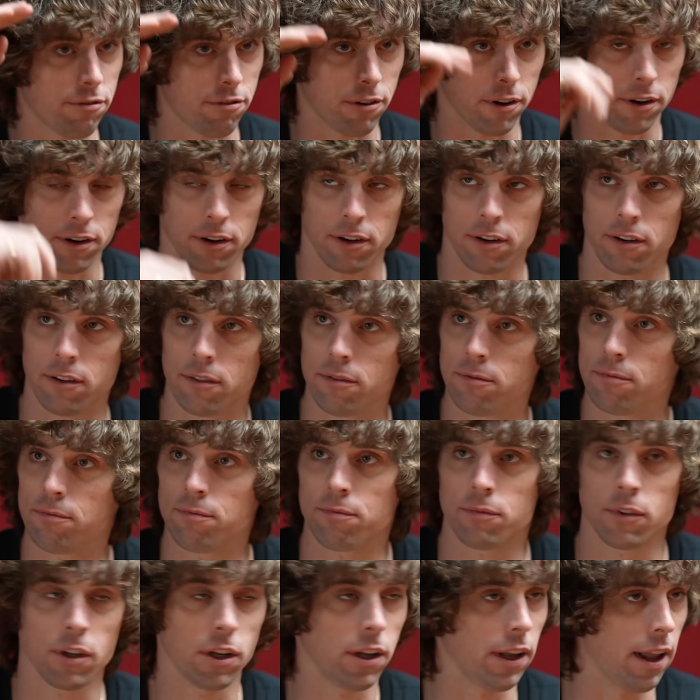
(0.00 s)
different
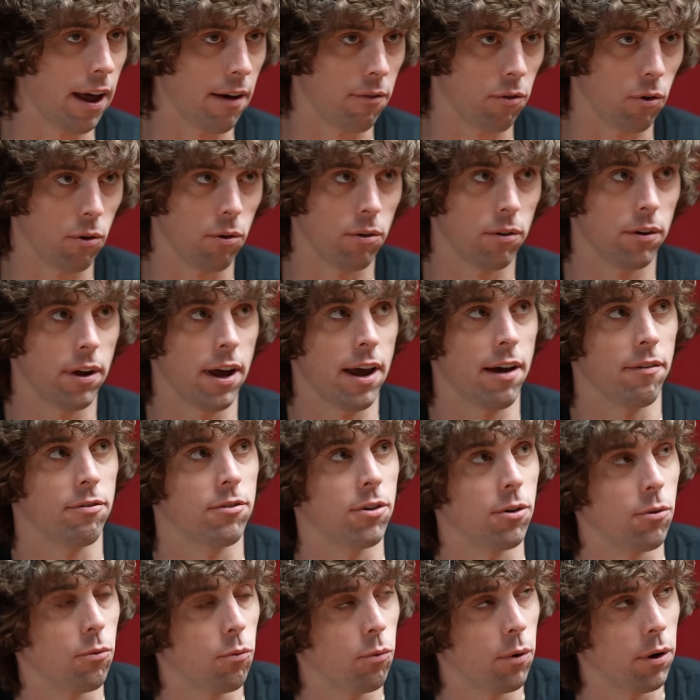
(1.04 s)
level
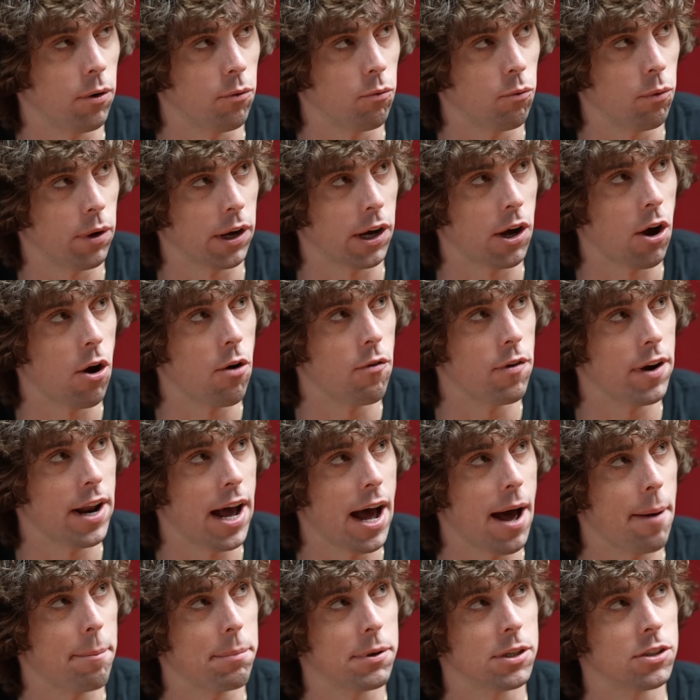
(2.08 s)
after when COVID
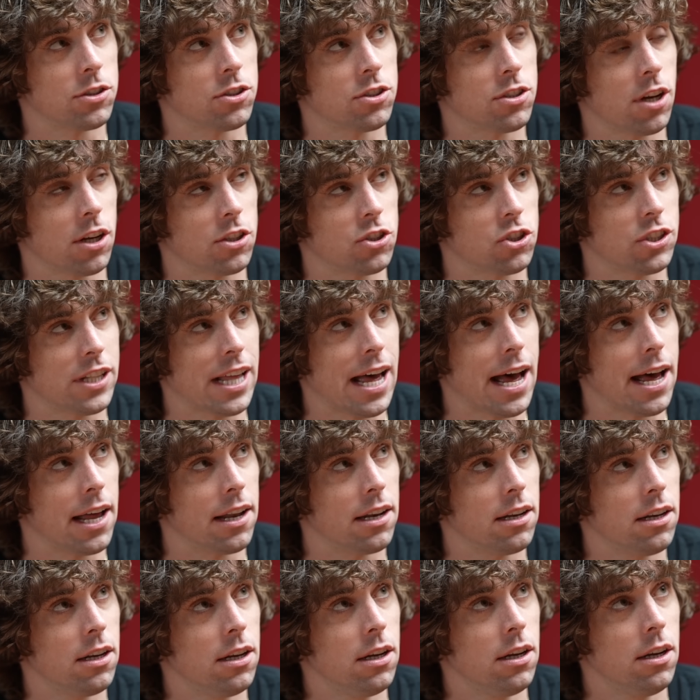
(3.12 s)
happened, such
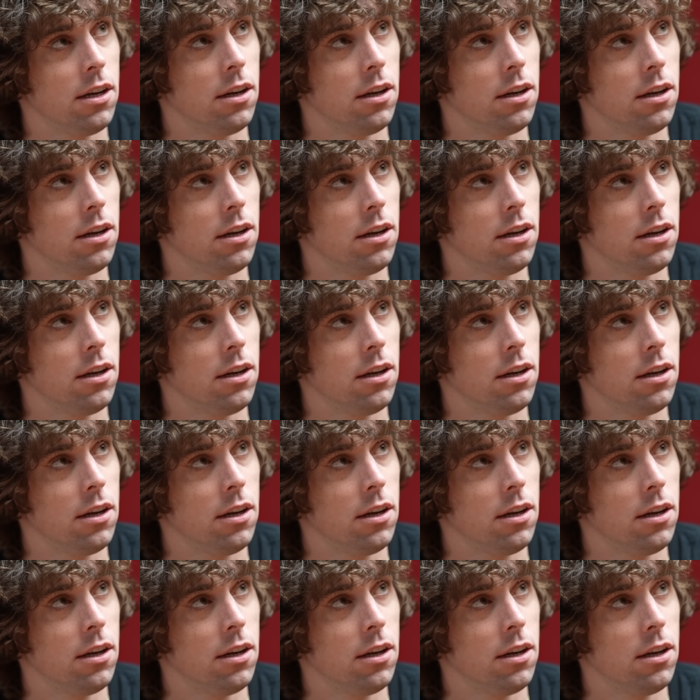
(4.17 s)
that